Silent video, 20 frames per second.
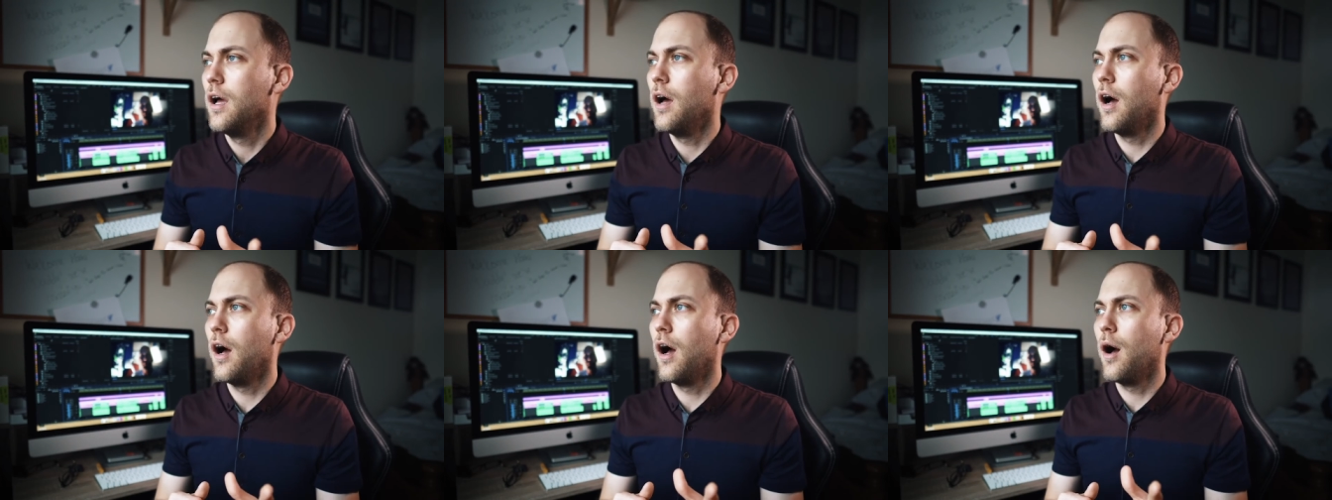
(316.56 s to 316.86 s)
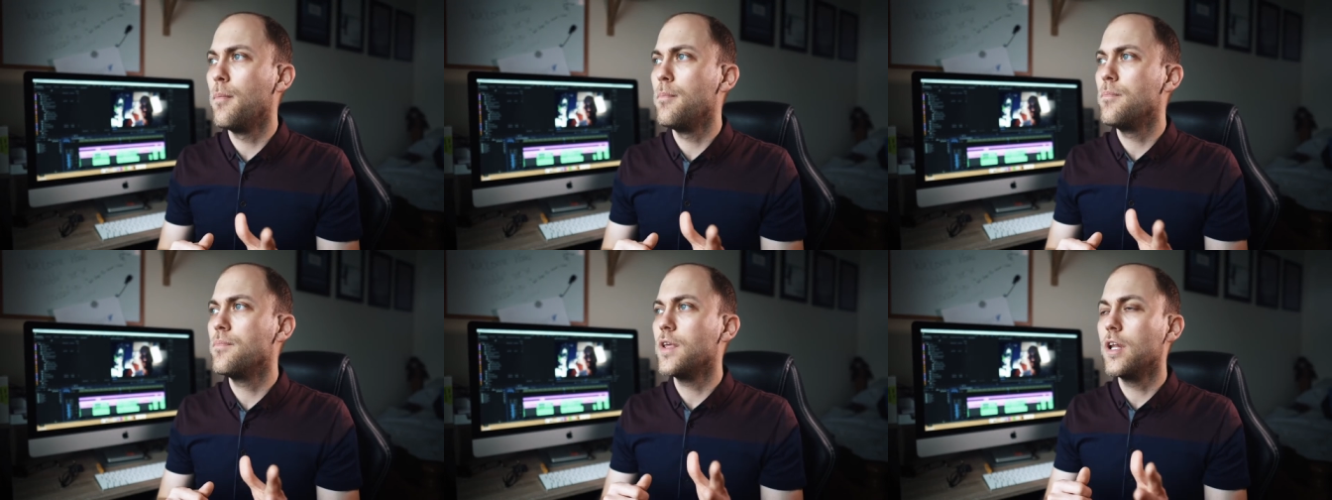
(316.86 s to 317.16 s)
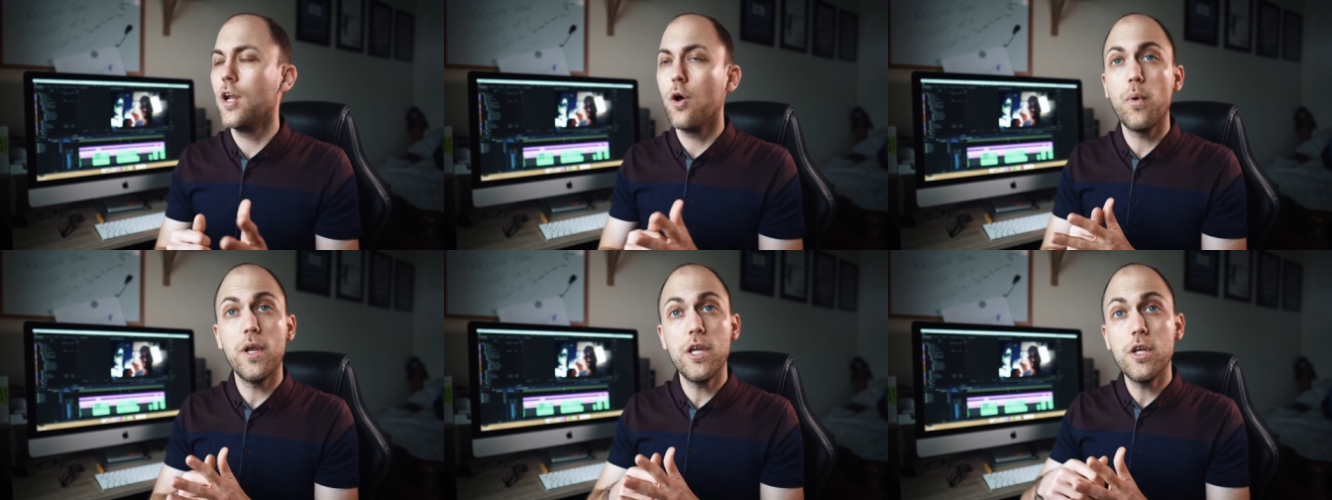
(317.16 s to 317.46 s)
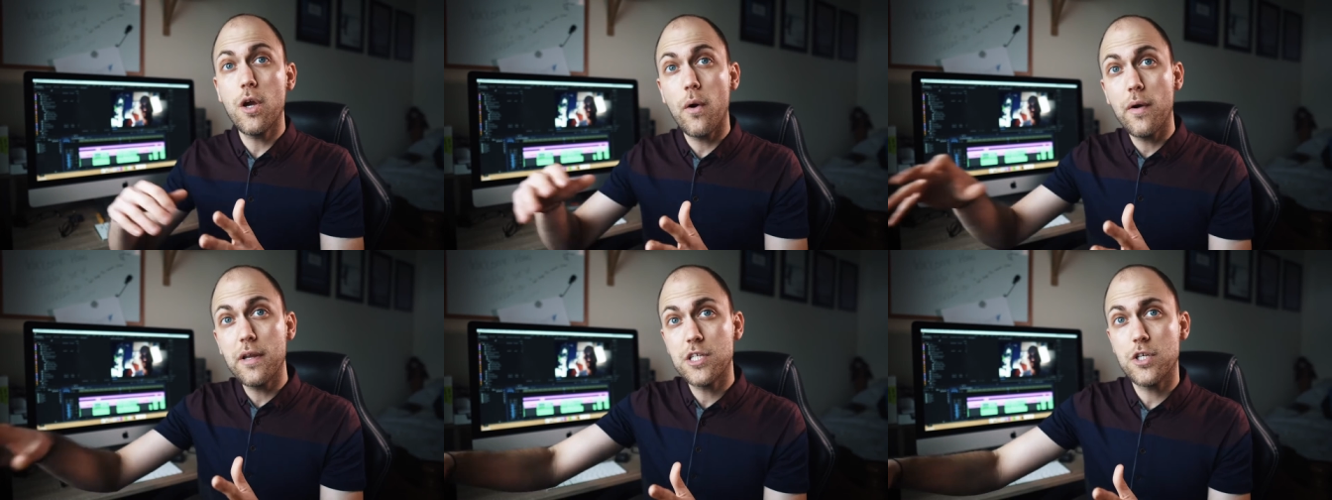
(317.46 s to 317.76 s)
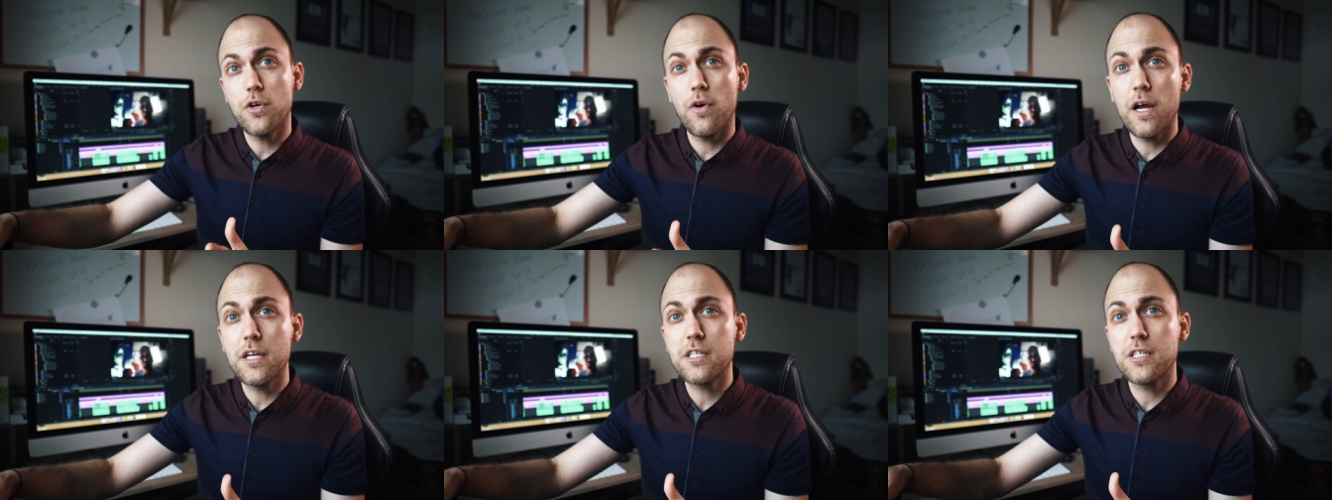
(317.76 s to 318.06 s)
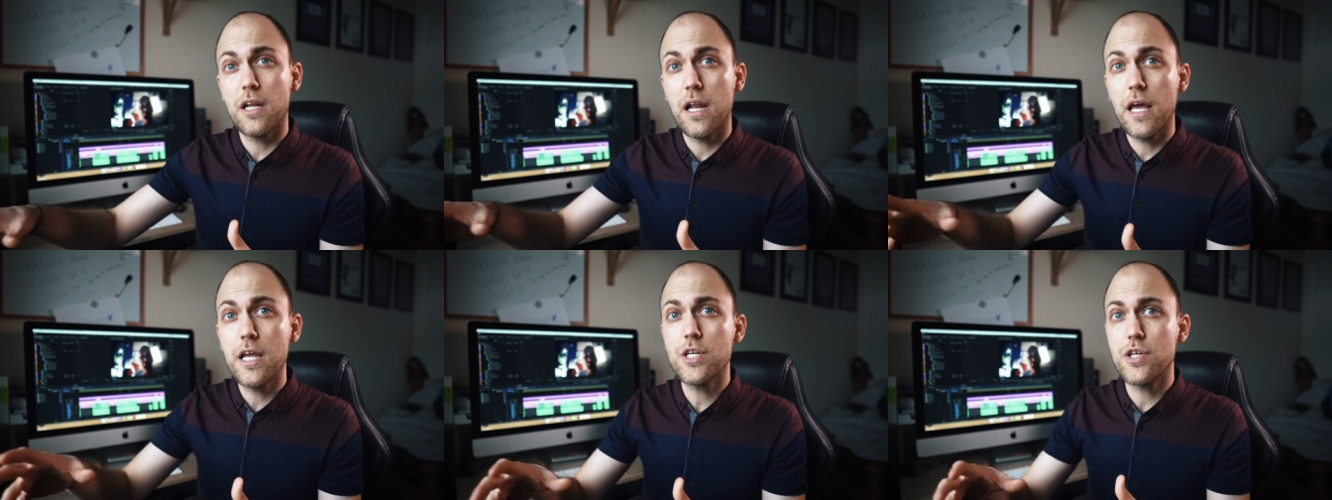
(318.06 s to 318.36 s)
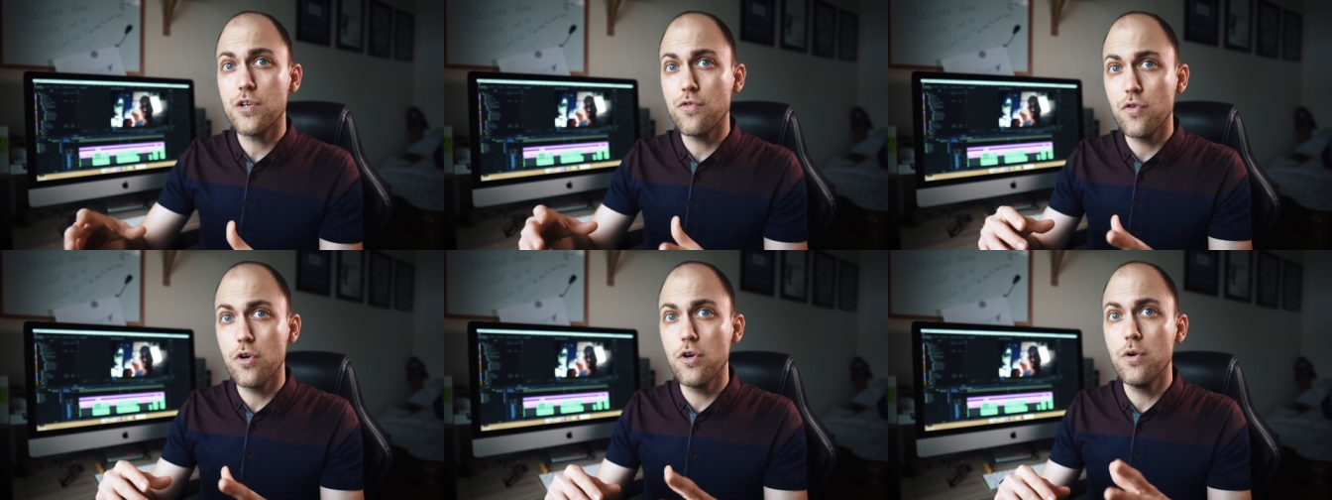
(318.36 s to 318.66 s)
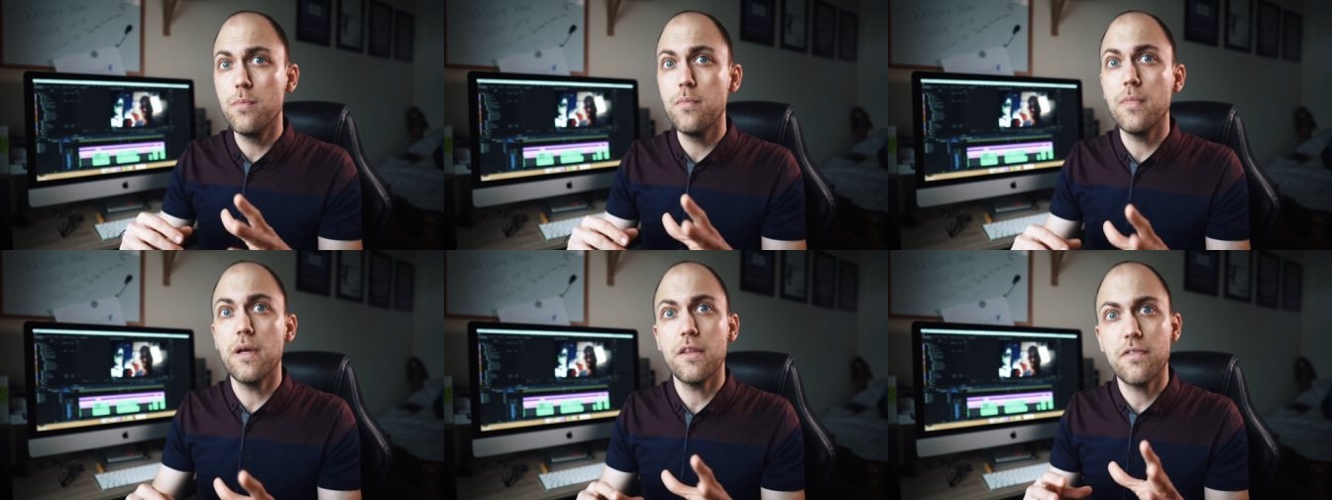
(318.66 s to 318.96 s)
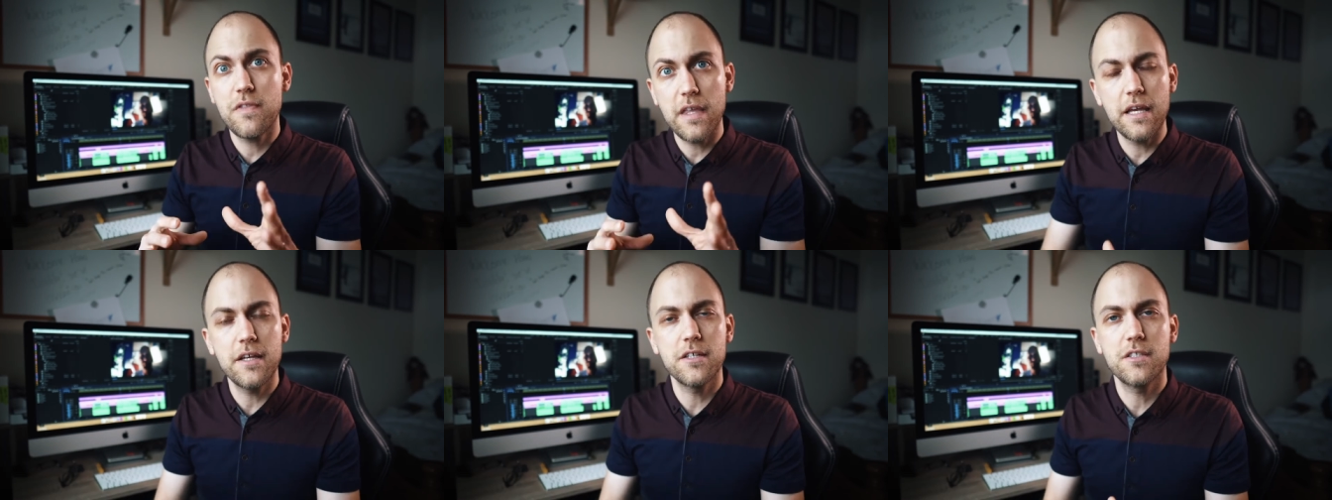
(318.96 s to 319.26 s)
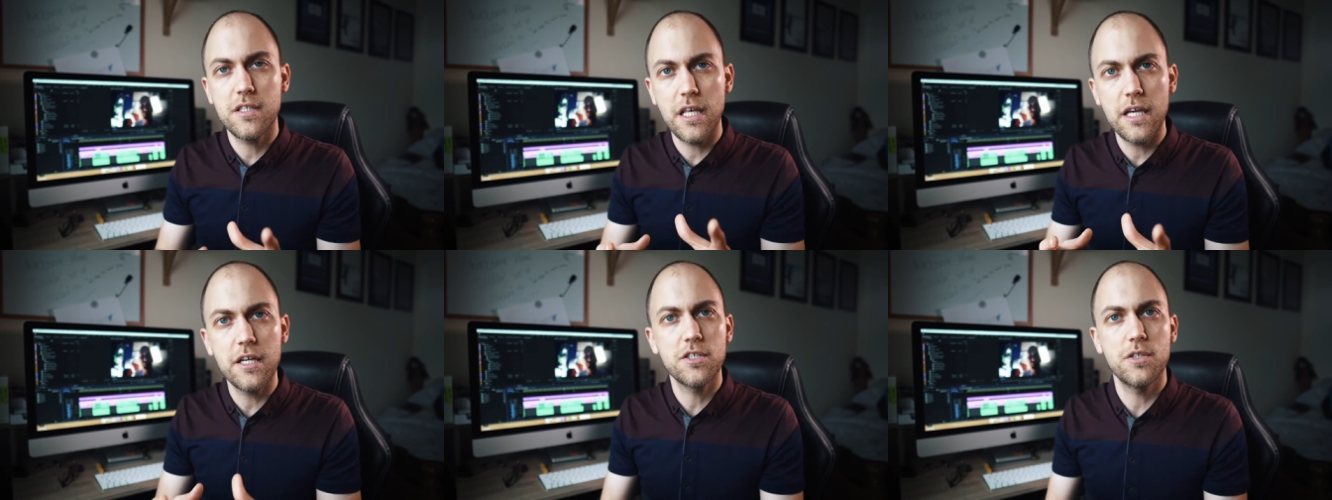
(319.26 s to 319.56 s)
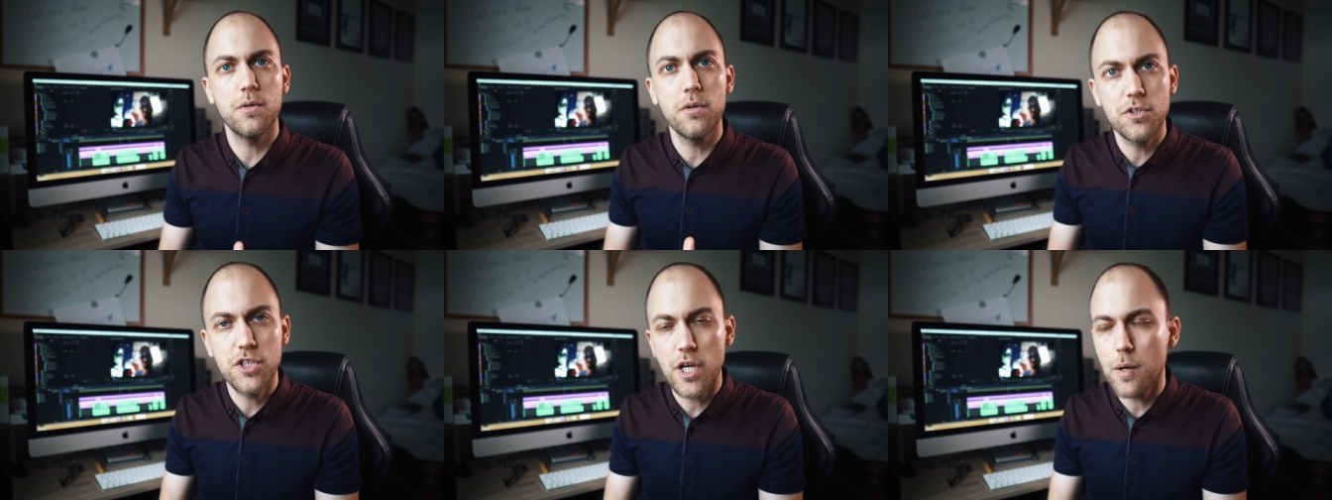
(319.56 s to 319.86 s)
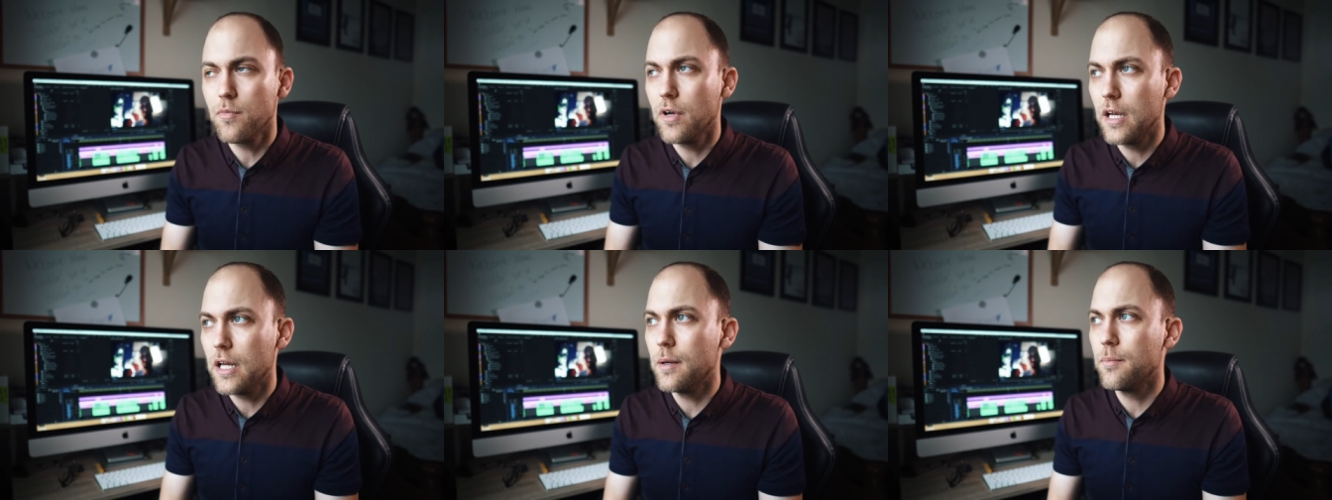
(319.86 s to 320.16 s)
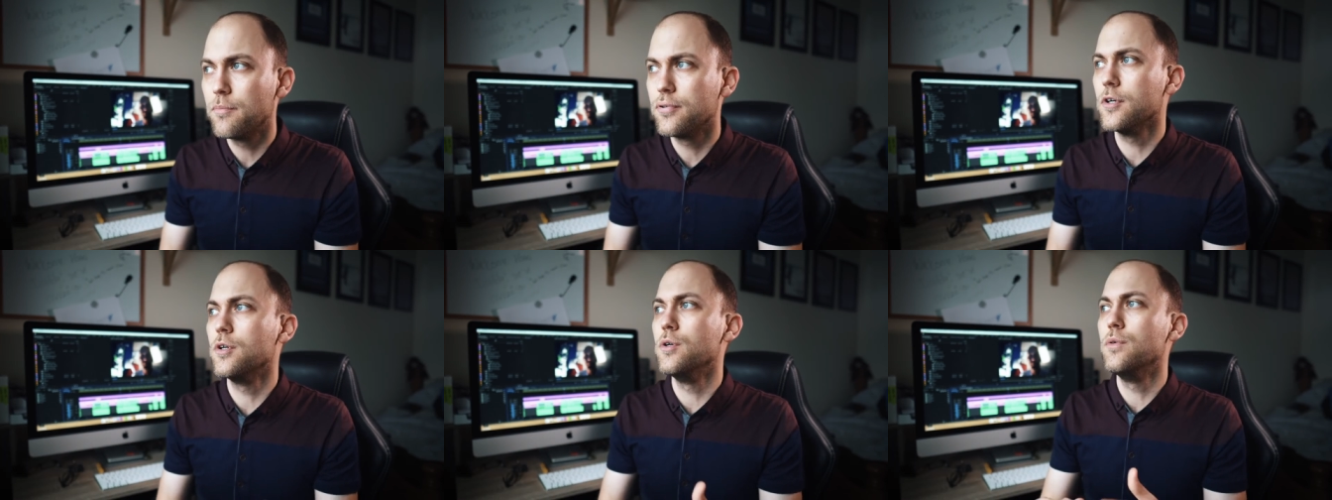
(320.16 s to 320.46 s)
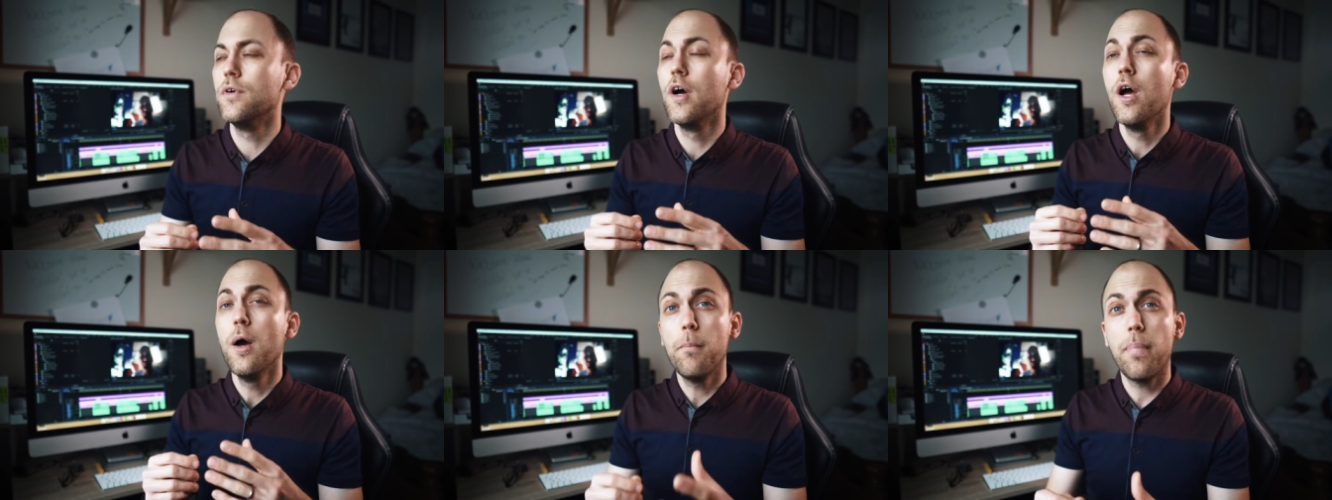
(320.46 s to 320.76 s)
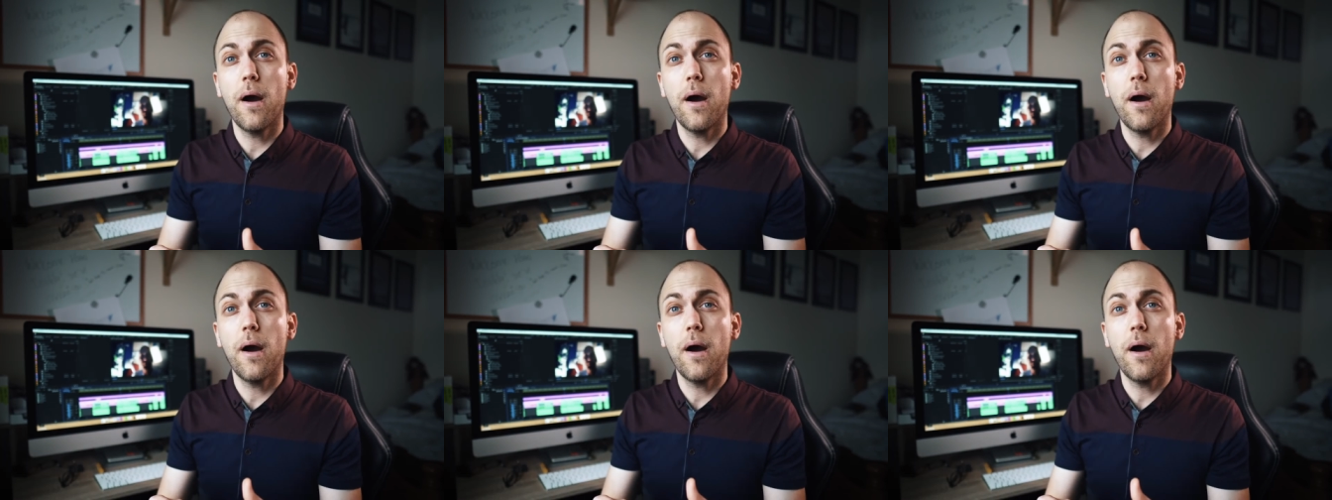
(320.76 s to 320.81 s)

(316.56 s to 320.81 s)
Um, you know, when you go into your isolation room, things things generally improve.